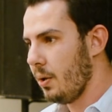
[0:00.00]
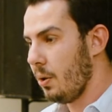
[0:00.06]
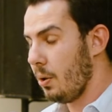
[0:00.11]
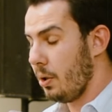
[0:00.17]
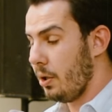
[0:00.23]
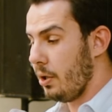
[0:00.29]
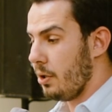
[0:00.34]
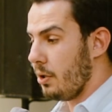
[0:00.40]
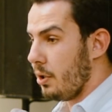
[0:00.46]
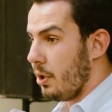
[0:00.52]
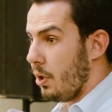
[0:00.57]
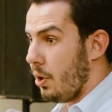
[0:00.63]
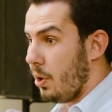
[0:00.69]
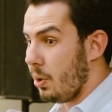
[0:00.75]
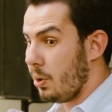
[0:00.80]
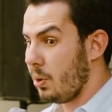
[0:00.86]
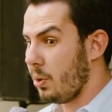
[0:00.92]
or you're in a
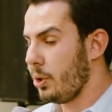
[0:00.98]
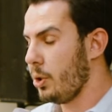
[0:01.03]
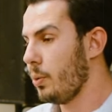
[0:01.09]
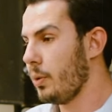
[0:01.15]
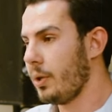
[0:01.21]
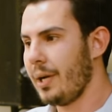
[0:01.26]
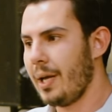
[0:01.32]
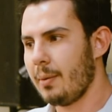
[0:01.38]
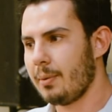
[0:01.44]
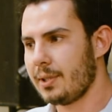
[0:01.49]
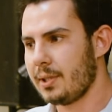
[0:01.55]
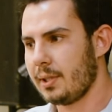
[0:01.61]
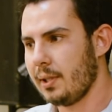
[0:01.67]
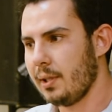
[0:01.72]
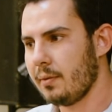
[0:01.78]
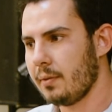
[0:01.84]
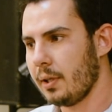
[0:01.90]
hole, or you weren't able to
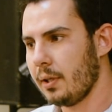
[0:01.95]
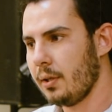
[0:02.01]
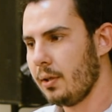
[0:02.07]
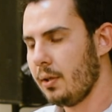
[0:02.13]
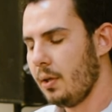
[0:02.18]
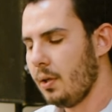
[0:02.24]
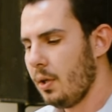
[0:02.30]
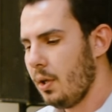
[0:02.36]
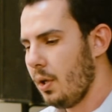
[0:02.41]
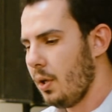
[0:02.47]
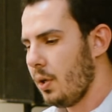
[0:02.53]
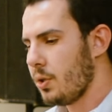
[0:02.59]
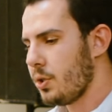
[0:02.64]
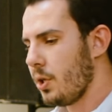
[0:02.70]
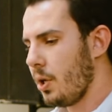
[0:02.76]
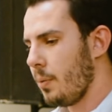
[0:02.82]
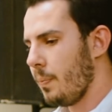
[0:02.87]
deliver.
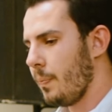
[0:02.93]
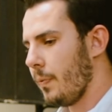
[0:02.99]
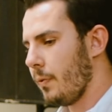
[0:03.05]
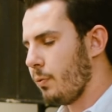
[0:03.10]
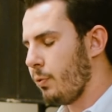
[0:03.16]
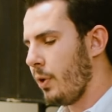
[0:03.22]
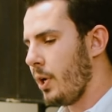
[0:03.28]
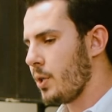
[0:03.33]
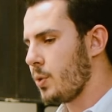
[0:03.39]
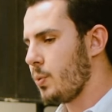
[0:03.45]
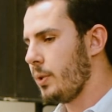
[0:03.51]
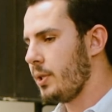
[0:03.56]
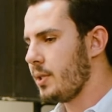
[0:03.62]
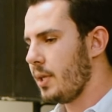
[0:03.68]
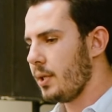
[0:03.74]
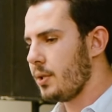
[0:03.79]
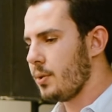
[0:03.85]
So for us, we
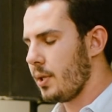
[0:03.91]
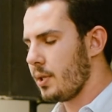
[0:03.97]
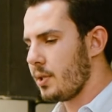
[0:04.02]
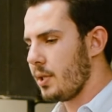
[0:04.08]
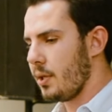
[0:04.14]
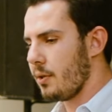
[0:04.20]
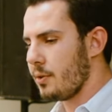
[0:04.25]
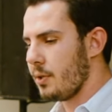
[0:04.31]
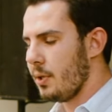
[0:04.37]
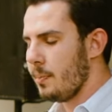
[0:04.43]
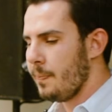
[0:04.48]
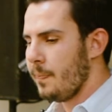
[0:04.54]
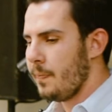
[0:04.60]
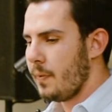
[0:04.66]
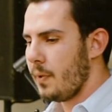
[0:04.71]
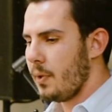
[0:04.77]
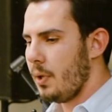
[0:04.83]
say to ourselves,
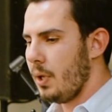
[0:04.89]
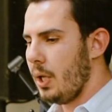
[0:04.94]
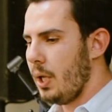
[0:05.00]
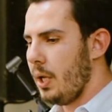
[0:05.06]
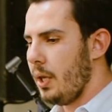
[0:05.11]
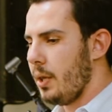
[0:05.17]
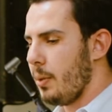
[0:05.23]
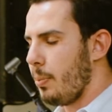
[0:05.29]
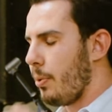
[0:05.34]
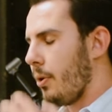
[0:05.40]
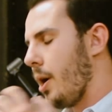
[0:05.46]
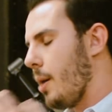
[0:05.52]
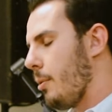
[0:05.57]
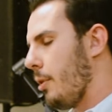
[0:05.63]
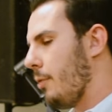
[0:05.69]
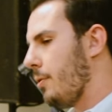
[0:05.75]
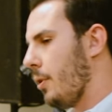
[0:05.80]
the
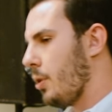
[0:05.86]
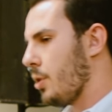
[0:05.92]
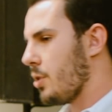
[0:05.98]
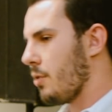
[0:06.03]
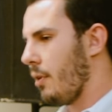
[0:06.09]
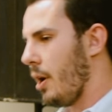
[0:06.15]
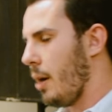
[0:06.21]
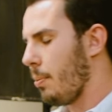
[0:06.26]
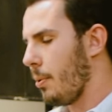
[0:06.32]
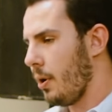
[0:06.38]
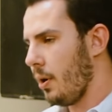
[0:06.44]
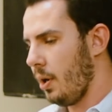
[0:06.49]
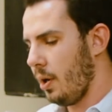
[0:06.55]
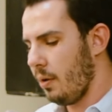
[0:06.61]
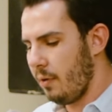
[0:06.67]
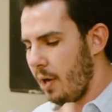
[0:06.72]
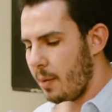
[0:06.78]
primary focus of
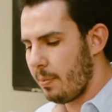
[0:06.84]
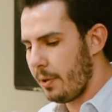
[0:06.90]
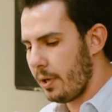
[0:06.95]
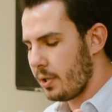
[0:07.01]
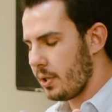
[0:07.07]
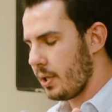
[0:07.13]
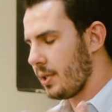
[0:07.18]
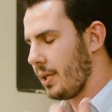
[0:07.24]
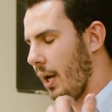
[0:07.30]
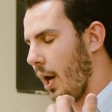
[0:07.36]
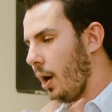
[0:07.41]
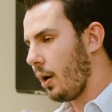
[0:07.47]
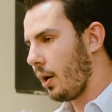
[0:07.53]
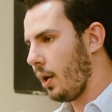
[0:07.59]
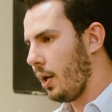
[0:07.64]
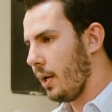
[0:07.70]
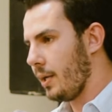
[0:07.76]
our projects and
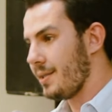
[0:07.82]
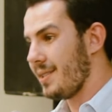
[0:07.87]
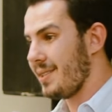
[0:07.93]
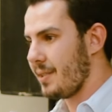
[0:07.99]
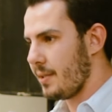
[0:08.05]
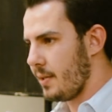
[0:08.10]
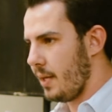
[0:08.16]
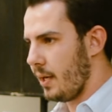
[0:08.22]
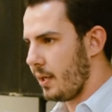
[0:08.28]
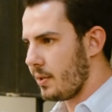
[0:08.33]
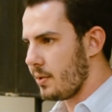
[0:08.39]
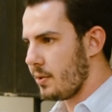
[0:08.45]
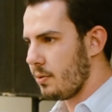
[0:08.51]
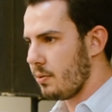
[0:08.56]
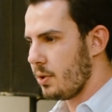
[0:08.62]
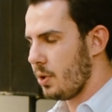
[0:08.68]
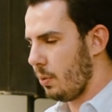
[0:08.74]
our clients is
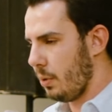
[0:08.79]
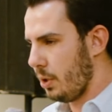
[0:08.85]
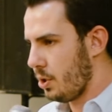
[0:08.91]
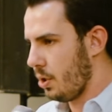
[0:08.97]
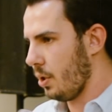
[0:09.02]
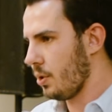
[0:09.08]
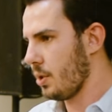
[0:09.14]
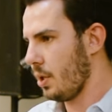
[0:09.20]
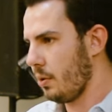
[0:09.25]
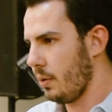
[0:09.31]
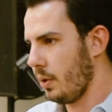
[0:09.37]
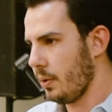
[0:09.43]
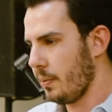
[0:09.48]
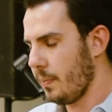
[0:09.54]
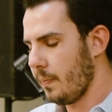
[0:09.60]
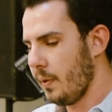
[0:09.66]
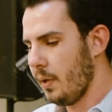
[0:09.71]
aesthetics. So we chose
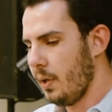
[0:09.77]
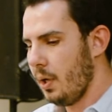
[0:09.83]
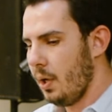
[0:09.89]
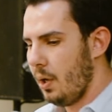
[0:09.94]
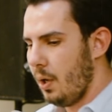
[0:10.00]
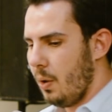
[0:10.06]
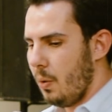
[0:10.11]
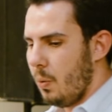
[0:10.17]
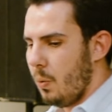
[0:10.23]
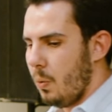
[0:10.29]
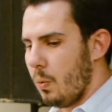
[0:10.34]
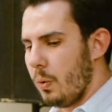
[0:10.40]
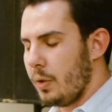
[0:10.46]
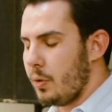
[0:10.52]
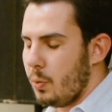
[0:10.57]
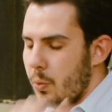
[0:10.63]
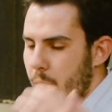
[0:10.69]

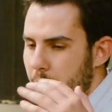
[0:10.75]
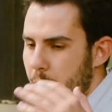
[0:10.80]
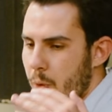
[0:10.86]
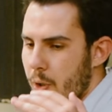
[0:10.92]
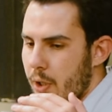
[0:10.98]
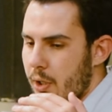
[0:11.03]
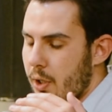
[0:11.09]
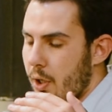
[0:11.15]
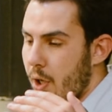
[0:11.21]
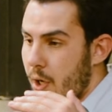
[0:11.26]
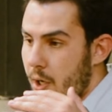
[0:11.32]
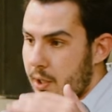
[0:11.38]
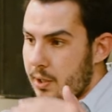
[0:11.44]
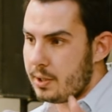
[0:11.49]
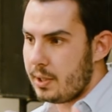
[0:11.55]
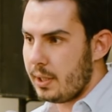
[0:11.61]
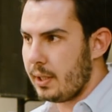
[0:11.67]
Unreal. We work the
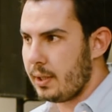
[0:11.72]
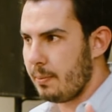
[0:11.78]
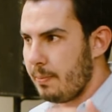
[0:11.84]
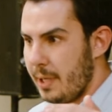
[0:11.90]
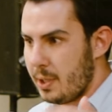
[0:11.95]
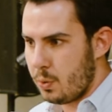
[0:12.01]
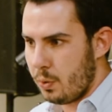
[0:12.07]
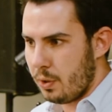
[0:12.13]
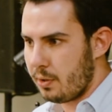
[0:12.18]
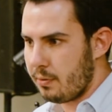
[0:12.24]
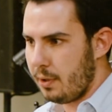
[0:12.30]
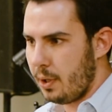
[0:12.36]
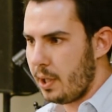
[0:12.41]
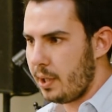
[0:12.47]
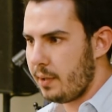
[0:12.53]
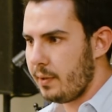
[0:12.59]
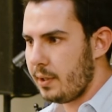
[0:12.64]
hardest to get the best
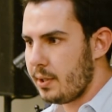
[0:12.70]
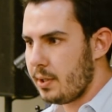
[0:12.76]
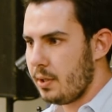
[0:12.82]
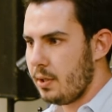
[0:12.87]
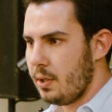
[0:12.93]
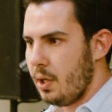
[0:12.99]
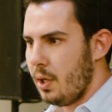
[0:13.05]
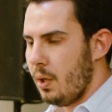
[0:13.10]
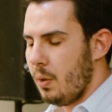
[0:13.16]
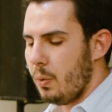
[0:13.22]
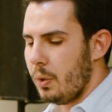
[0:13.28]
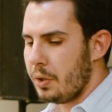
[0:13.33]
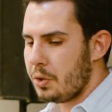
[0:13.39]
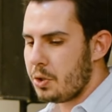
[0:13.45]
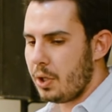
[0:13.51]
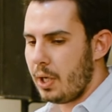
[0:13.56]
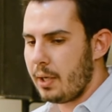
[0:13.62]
workflow out of it.
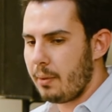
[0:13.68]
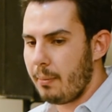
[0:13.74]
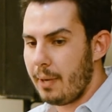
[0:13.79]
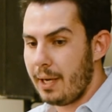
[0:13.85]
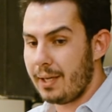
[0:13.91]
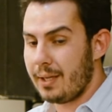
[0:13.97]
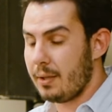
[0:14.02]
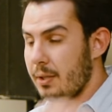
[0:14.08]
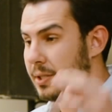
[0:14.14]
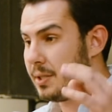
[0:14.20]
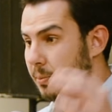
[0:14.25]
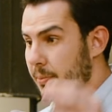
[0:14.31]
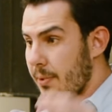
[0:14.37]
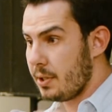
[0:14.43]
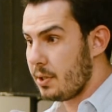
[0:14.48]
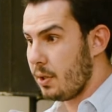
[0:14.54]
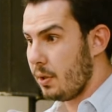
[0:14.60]
We try to make the
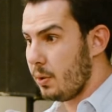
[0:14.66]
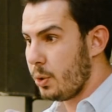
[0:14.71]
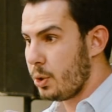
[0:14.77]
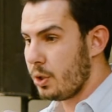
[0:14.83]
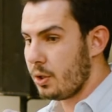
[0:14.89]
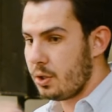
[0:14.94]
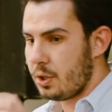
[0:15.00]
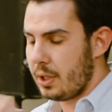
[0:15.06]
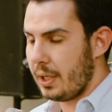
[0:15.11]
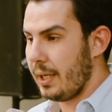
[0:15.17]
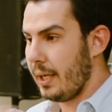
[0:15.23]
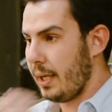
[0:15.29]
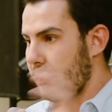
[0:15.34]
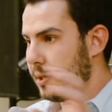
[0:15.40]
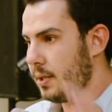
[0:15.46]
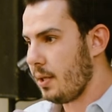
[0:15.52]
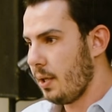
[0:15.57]
simplest solutions to
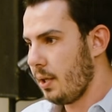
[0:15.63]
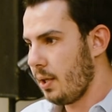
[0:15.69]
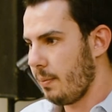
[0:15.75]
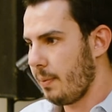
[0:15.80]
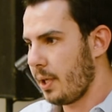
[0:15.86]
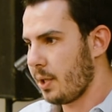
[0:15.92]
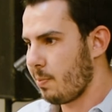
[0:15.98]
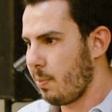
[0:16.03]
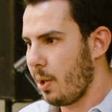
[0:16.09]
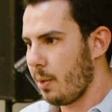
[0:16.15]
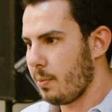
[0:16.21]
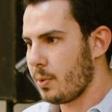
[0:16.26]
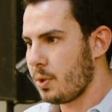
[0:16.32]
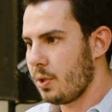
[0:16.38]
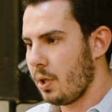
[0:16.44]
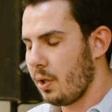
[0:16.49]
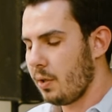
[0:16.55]
get the biggest
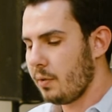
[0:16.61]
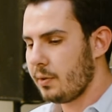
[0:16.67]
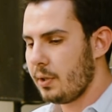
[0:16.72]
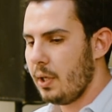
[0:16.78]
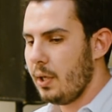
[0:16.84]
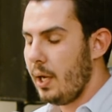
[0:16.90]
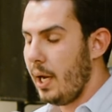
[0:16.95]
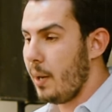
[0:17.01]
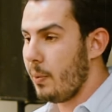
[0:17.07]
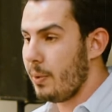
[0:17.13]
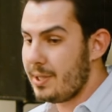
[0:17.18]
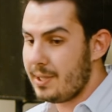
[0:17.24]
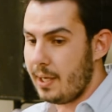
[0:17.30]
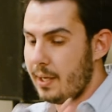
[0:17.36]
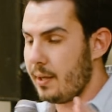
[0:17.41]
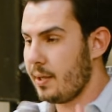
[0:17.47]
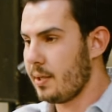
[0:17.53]
problems solved, and we
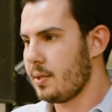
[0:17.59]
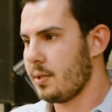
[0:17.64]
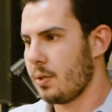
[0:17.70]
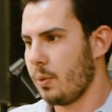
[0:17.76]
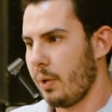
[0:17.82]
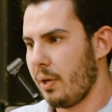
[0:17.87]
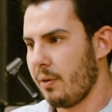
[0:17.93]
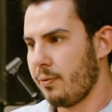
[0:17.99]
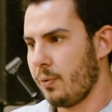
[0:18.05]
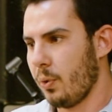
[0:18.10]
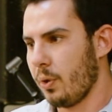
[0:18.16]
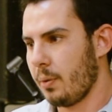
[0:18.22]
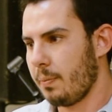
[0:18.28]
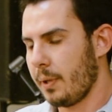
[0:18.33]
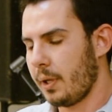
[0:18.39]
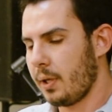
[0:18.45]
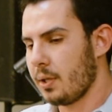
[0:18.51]
say this is the way
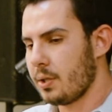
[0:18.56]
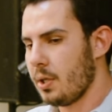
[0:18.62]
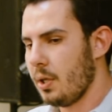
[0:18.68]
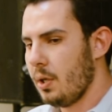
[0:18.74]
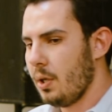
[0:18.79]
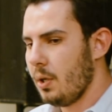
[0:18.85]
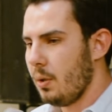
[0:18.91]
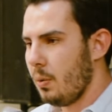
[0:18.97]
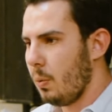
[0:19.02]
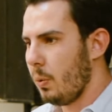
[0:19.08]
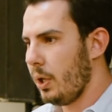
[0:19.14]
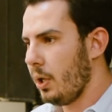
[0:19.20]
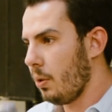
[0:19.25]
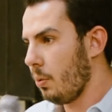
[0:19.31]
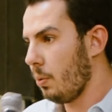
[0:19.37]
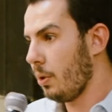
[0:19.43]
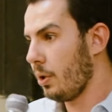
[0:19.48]
forward, because we
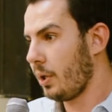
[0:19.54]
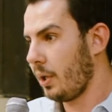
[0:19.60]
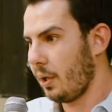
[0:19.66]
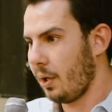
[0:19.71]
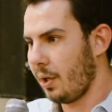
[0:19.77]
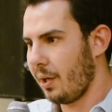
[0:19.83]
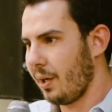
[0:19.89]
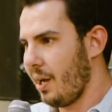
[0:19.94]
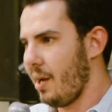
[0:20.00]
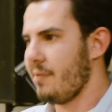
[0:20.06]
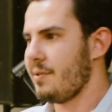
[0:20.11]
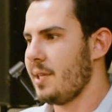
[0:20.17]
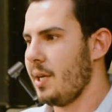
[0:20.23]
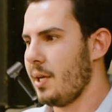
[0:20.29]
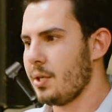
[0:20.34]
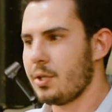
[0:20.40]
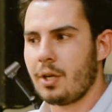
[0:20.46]
are working on a knife's
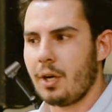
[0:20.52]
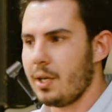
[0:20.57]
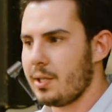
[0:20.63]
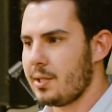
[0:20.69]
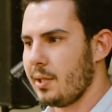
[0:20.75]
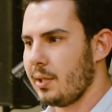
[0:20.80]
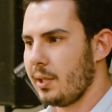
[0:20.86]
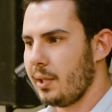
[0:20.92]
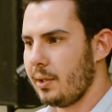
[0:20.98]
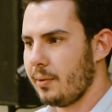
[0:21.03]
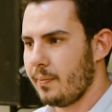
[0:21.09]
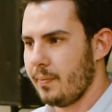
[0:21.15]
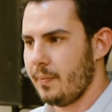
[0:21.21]
edge constantly.